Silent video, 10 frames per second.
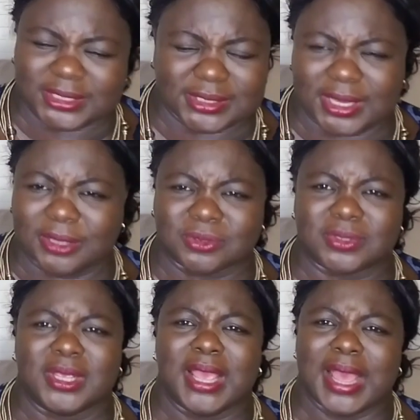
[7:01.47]
it out,
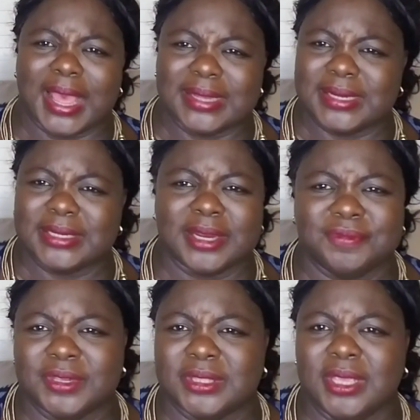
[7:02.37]
added
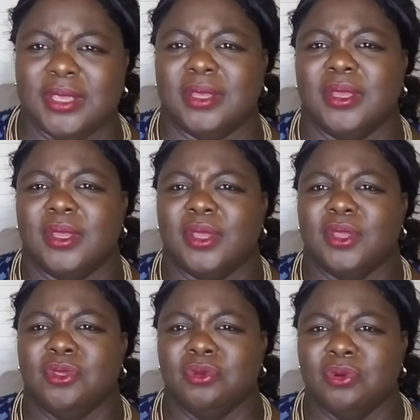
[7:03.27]
everything.
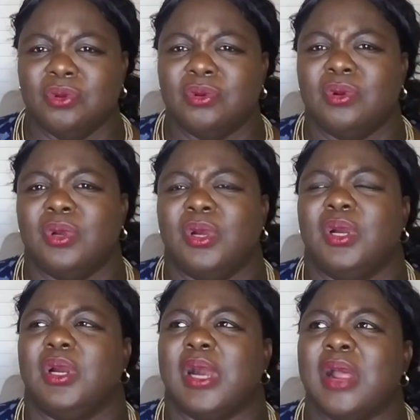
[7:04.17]

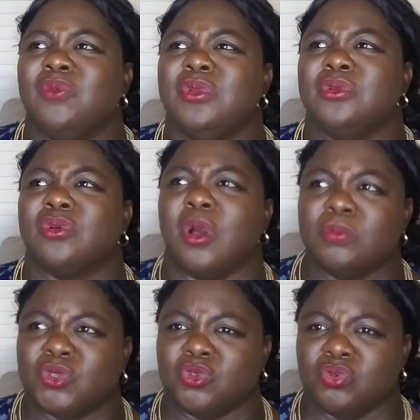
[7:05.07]
I will come
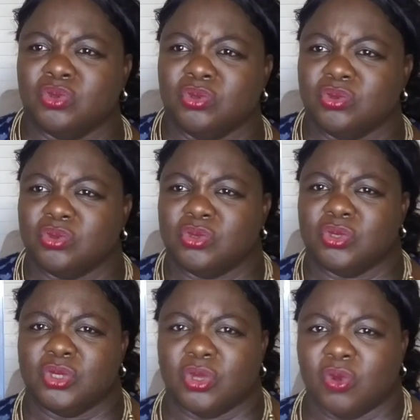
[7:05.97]
to,
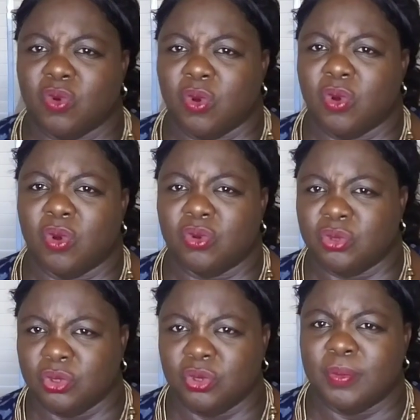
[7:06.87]

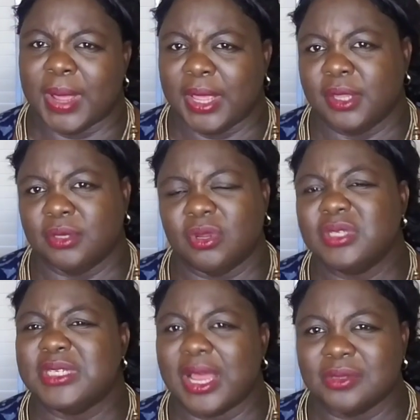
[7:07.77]
my, not
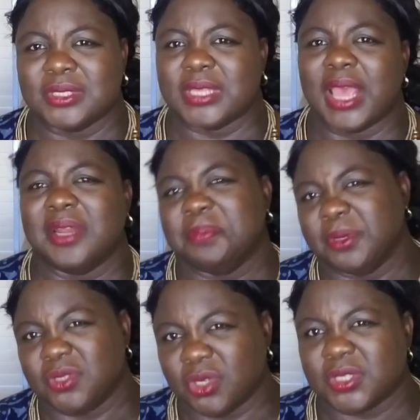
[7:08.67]
downside,
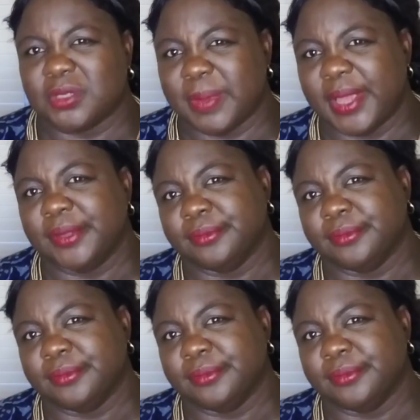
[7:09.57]
but just my,